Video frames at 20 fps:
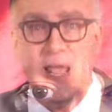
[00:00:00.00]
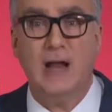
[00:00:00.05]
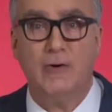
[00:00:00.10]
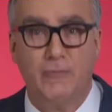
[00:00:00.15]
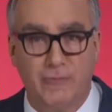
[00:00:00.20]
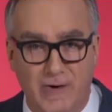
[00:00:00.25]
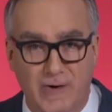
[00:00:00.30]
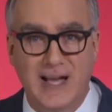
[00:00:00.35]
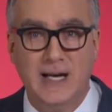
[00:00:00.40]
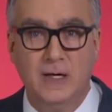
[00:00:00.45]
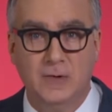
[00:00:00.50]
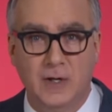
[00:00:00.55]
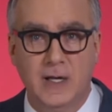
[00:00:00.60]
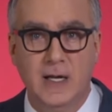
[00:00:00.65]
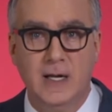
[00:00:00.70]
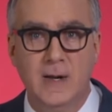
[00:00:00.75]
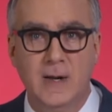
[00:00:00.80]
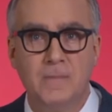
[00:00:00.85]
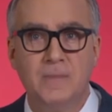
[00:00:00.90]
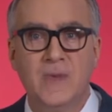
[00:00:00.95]
And
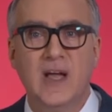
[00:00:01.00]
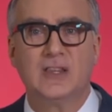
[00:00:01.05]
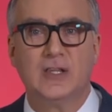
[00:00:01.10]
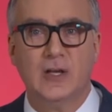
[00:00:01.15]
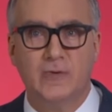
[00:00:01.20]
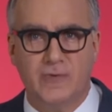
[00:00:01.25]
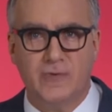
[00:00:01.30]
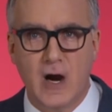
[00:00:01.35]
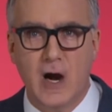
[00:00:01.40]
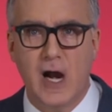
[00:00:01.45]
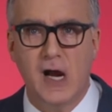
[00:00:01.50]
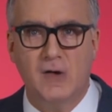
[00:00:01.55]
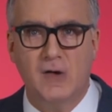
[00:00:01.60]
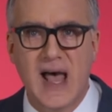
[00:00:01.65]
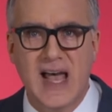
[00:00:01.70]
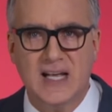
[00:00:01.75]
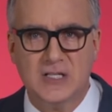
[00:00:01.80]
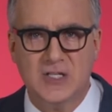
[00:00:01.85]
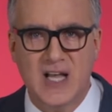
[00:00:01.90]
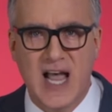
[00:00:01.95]
finally, at the very
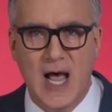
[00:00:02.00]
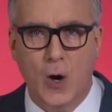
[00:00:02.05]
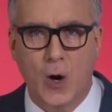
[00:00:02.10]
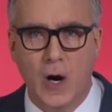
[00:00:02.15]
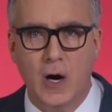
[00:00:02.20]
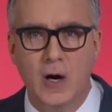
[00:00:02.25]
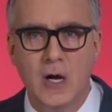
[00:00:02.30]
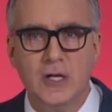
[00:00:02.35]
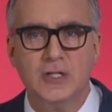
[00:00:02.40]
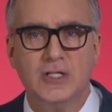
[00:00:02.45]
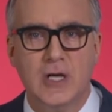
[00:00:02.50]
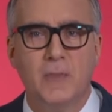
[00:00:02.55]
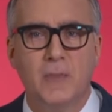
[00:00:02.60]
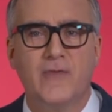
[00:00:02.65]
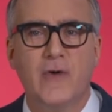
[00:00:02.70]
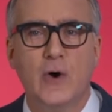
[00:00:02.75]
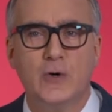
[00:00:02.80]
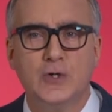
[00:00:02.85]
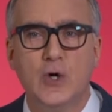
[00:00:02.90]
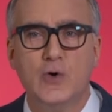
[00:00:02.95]
last hour, some
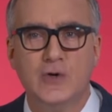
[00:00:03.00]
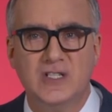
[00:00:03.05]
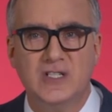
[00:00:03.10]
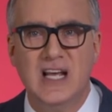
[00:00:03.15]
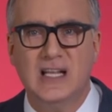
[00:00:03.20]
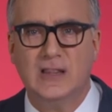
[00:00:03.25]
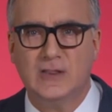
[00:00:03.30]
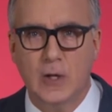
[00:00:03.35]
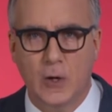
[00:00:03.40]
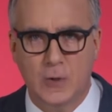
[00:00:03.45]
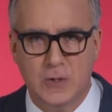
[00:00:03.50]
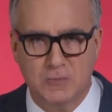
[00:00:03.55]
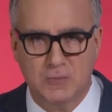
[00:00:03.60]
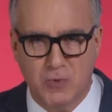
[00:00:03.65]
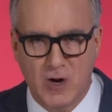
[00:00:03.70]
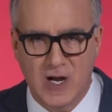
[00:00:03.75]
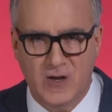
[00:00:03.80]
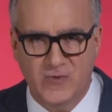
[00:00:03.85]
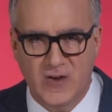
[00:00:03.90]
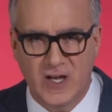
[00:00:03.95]
of those who did those
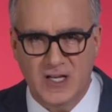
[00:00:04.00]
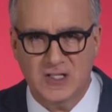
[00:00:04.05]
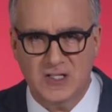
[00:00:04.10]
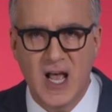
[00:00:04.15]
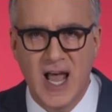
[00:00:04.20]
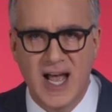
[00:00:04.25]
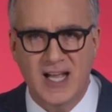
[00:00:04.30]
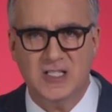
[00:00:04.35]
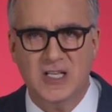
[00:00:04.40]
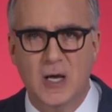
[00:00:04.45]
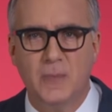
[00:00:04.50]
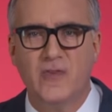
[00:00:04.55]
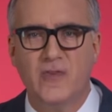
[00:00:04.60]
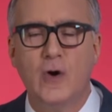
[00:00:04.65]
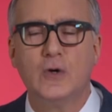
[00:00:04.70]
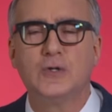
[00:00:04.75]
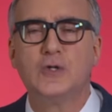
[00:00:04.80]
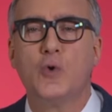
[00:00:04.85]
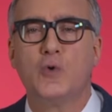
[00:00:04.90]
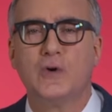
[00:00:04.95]
briefings and some of
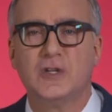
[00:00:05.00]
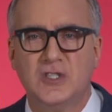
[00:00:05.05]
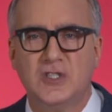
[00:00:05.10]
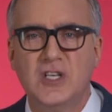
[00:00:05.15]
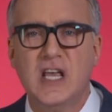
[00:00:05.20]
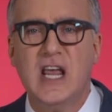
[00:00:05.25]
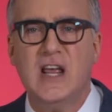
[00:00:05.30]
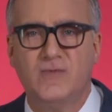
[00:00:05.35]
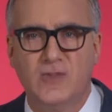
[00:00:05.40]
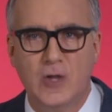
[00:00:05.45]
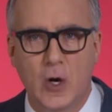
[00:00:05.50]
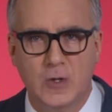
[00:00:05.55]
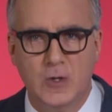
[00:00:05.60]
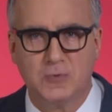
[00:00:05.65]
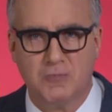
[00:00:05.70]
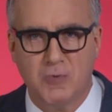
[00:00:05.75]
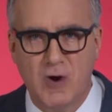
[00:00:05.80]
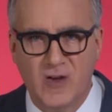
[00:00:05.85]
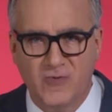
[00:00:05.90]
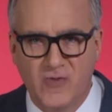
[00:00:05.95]
those who received
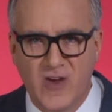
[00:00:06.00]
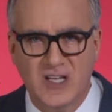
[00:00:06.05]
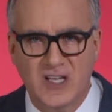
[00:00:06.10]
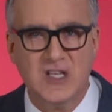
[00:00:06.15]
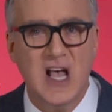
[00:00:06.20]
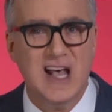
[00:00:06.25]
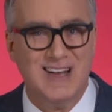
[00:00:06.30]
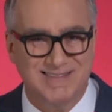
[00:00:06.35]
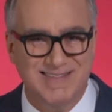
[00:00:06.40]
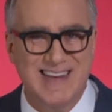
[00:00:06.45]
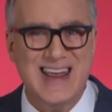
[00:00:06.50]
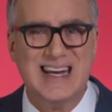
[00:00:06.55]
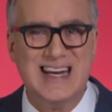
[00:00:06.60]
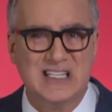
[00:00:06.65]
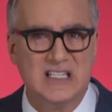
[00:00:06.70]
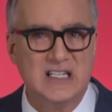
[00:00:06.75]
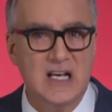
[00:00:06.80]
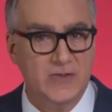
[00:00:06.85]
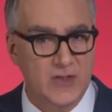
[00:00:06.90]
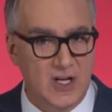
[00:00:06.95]
those briefings
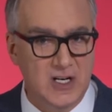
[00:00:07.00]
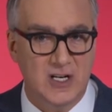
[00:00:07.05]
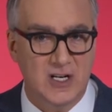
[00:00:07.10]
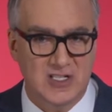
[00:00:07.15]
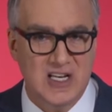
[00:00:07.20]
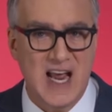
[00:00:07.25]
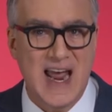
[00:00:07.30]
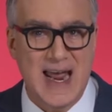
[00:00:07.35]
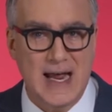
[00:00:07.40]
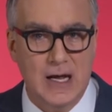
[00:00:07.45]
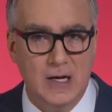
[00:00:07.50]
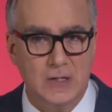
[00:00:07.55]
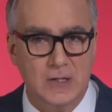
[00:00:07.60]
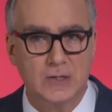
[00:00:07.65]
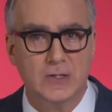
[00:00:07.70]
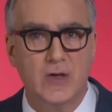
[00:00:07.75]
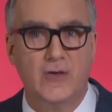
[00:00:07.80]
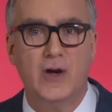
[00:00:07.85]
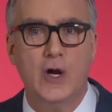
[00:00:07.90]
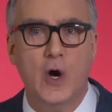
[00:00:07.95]
leaked the
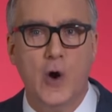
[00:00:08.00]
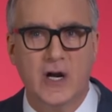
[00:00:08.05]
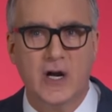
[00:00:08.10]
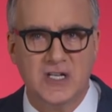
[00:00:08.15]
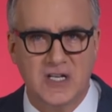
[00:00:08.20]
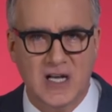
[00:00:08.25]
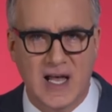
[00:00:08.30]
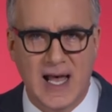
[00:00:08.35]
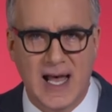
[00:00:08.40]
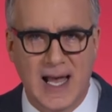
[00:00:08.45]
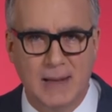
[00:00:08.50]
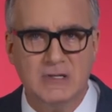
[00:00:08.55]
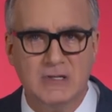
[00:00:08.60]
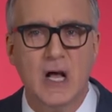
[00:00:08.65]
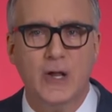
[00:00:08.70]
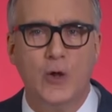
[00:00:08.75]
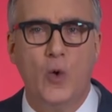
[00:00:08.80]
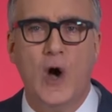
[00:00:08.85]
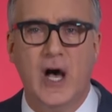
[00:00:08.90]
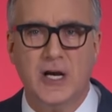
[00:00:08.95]
details to the New York Times,
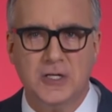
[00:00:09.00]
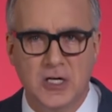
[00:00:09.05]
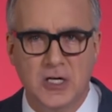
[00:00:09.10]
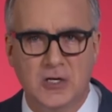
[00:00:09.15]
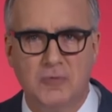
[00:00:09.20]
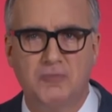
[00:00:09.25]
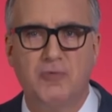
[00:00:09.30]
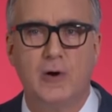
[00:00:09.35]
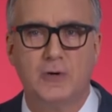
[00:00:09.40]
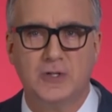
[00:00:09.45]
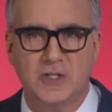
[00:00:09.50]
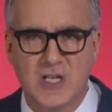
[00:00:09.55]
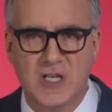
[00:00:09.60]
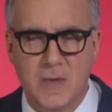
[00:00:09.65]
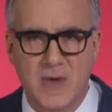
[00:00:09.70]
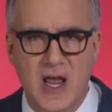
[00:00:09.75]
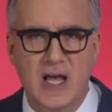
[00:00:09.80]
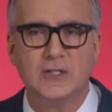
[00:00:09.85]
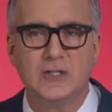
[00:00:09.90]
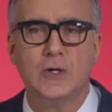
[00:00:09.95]
the Washington Post,
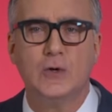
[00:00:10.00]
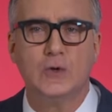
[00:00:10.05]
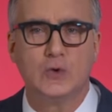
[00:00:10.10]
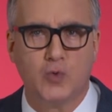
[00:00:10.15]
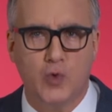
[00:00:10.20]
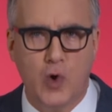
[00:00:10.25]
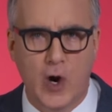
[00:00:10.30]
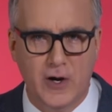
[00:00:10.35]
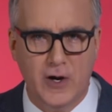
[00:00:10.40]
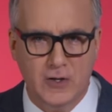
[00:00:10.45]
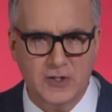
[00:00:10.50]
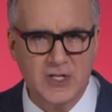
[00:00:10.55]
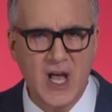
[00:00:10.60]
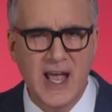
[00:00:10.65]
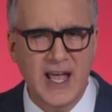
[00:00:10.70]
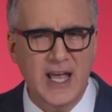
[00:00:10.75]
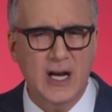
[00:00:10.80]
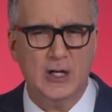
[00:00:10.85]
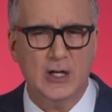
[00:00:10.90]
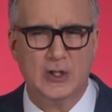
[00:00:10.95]
CBS News, Reuters
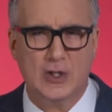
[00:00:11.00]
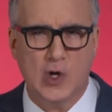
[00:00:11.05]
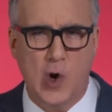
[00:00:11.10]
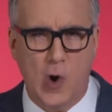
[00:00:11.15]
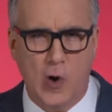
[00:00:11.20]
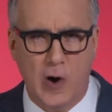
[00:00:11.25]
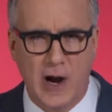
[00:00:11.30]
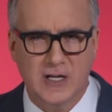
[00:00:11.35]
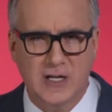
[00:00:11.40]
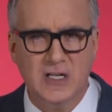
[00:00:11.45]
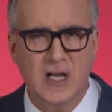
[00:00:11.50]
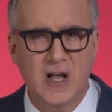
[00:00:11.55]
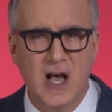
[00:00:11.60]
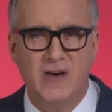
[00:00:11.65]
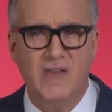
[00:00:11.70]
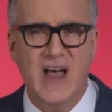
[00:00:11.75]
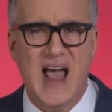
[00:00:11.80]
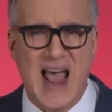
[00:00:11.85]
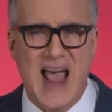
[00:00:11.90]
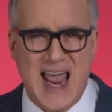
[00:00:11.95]
in a torrent
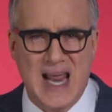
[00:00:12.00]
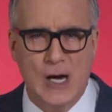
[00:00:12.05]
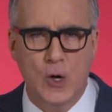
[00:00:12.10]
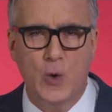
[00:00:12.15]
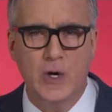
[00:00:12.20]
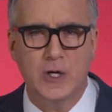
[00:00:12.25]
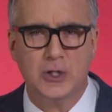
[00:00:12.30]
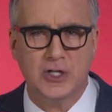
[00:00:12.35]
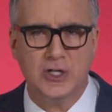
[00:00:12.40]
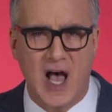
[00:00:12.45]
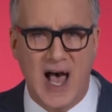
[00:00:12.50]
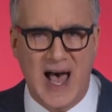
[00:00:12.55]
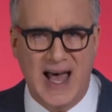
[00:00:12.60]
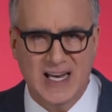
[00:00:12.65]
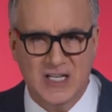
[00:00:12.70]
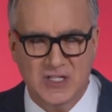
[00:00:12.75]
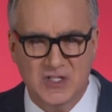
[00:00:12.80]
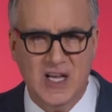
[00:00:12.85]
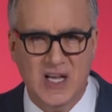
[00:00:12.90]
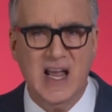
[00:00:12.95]
of anguished
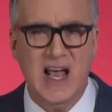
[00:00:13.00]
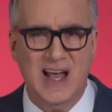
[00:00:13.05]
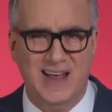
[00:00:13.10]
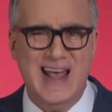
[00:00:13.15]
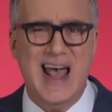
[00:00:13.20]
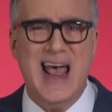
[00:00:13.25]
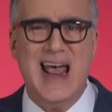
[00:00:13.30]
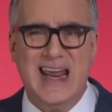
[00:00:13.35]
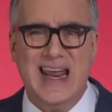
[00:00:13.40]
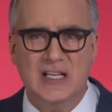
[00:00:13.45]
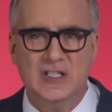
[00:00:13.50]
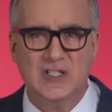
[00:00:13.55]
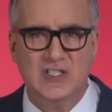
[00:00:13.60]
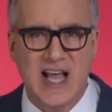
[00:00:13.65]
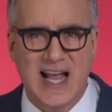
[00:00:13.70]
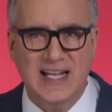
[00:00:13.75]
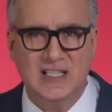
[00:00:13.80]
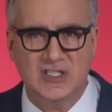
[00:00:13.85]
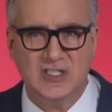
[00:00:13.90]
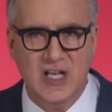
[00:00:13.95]
honesty. They
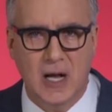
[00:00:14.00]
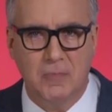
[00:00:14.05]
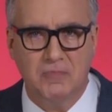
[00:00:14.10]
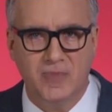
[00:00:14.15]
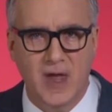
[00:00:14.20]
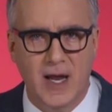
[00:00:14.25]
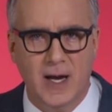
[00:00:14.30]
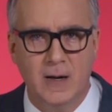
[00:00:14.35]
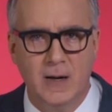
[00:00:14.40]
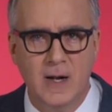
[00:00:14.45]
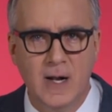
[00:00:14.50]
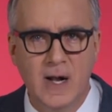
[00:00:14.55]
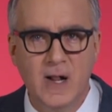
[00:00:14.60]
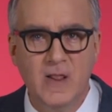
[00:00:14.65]
said something.